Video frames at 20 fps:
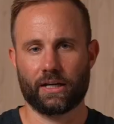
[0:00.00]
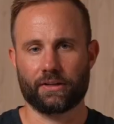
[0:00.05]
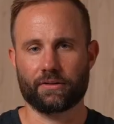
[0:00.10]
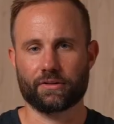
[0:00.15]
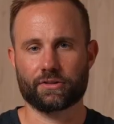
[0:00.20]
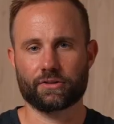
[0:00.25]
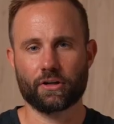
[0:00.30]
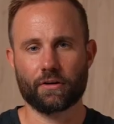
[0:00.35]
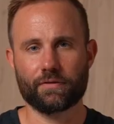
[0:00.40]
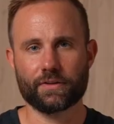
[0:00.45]
and the
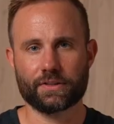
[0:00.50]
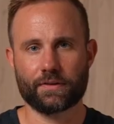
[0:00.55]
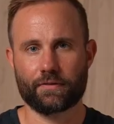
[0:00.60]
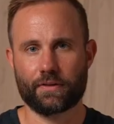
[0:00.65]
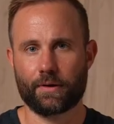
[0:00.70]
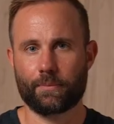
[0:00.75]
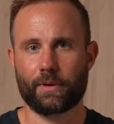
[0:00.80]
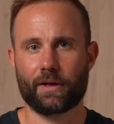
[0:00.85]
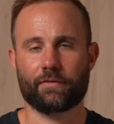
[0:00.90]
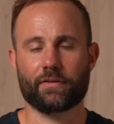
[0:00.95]
surface of
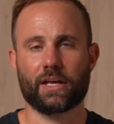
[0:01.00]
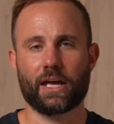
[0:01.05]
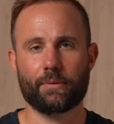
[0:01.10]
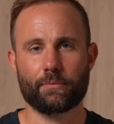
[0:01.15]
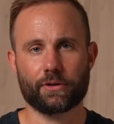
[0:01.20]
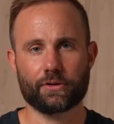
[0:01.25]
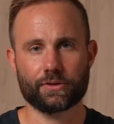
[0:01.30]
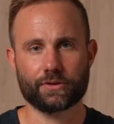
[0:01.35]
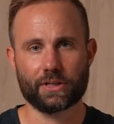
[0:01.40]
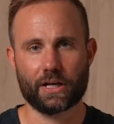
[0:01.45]
them have
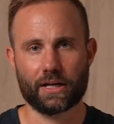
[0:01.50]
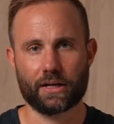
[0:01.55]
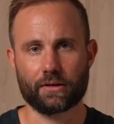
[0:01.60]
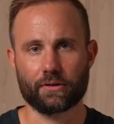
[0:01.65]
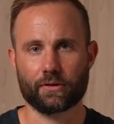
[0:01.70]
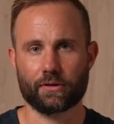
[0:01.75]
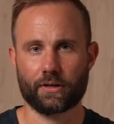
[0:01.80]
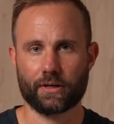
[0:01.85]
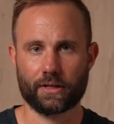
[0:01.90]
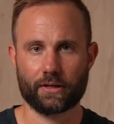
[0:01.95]
chemicals on it,
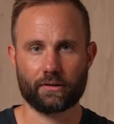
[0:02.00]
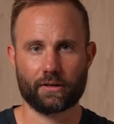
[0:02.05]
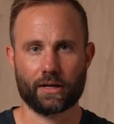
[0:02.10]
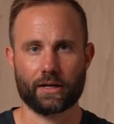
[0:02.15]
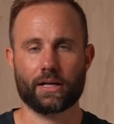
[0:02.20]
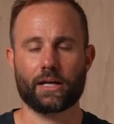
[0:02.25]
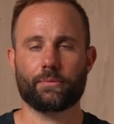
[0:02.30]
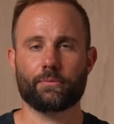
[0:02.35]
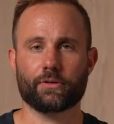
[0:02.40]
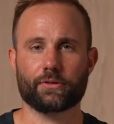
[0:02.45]
you're going to get a lot
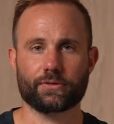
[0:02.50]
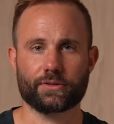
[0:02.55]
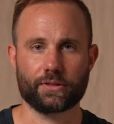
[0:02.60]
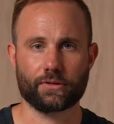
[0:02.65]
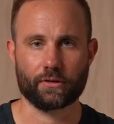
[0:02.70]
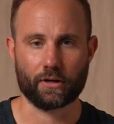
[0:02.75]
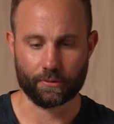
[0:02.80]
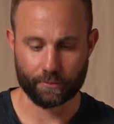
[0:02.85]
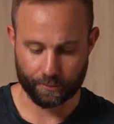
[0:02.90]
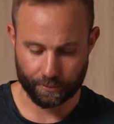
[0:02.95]
of chemicals in
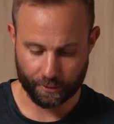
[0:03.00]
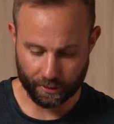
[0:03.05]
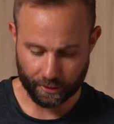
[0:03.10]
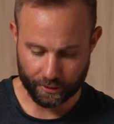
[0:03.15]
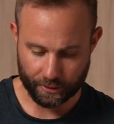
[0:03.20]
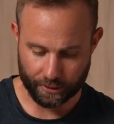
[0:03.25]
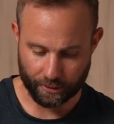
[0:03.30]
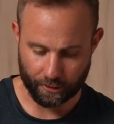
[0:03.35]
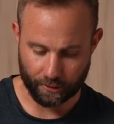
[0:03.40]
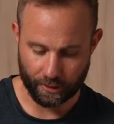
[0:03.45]
your almond milk.
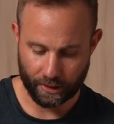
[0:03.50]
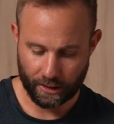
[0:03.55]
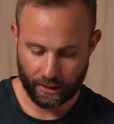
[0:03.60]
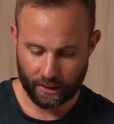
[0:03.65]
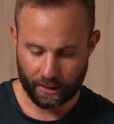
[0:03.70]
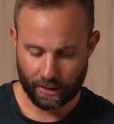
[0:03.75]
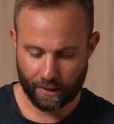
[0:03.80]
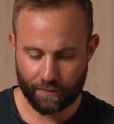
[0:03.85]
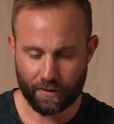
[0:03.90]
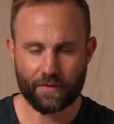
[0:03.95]
So
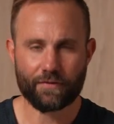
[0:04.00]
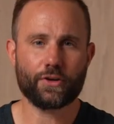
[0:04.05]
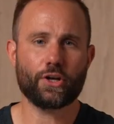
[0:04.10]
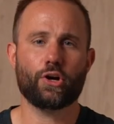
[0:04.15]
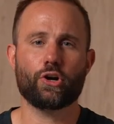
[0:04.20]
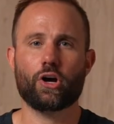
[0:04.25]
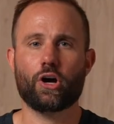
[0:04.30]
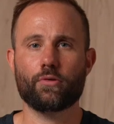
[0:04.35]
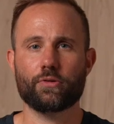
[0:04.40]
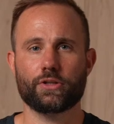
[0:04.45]
even if you
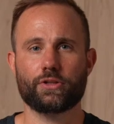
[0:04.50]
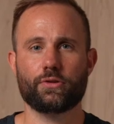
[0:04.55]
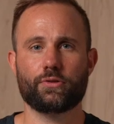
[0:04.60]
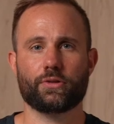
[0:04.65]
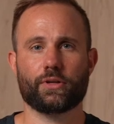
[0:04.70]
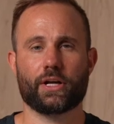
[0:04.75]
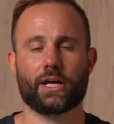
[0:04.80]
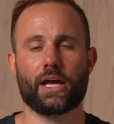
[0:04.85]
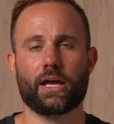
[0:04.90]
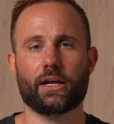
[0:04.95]
don't always use
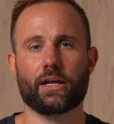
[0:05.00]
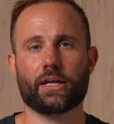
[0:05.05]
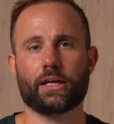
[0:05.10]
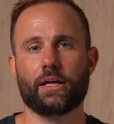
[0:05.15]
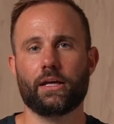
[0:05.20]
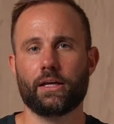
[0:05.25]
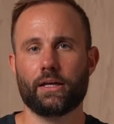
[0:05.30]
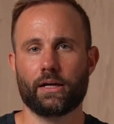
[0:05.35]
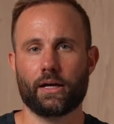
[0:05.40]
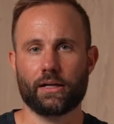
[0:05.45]
organic,
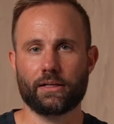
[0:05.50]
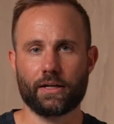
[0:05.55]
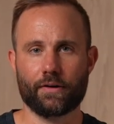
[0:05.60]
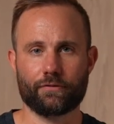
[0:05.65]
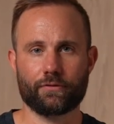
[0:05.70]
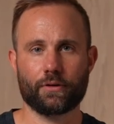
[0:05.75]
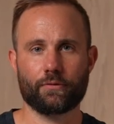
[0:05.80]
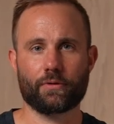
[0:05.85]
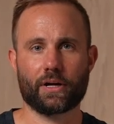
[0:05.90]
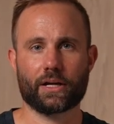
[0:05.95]
I
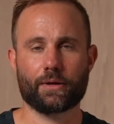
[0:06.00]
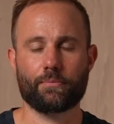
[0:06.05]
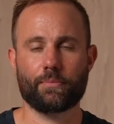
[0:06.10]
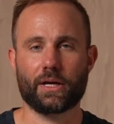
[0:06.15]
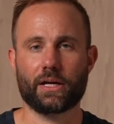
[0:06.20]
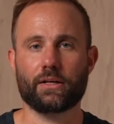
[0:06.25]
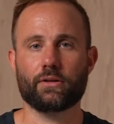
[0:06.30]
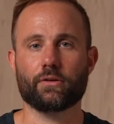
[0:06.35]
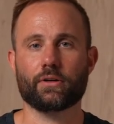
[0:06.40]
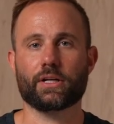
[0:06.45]
definitely
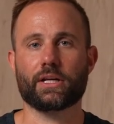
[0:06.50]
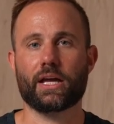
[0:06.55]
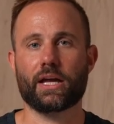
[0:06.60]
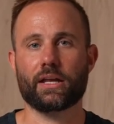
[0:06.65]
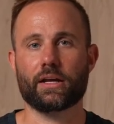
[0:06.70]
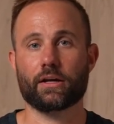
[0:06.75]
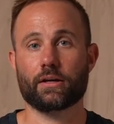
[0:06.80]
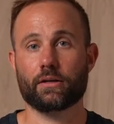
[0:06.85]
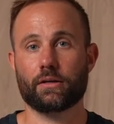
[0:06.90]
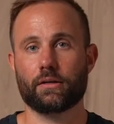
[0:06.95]
recommend
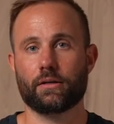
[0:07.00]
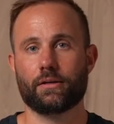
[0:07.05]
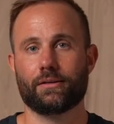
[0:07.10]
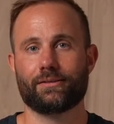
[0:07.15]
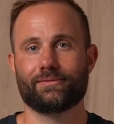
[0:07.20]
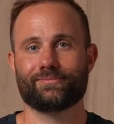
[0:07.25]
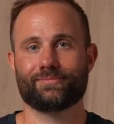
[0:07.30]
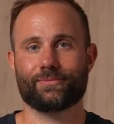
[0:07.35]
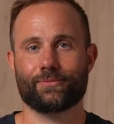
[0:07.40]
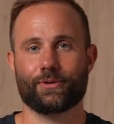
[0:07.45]
organic
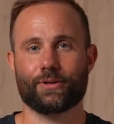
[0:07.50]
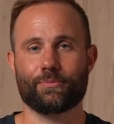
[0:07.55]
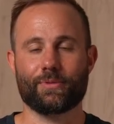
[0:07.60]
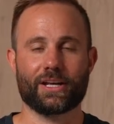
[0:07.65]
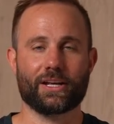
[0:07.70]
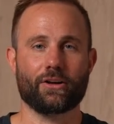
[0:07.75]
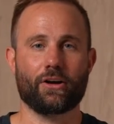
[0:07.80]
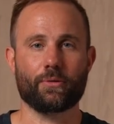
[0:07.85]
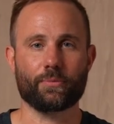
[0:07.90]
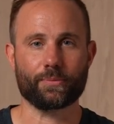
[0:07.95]
when you're
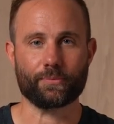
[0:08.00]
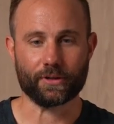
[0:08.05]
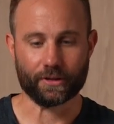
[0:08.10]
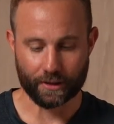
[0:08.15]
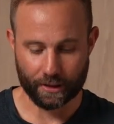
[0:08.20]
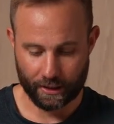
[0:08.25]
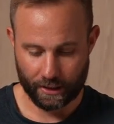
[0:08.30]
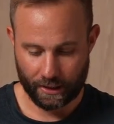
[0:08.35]
making almond milk.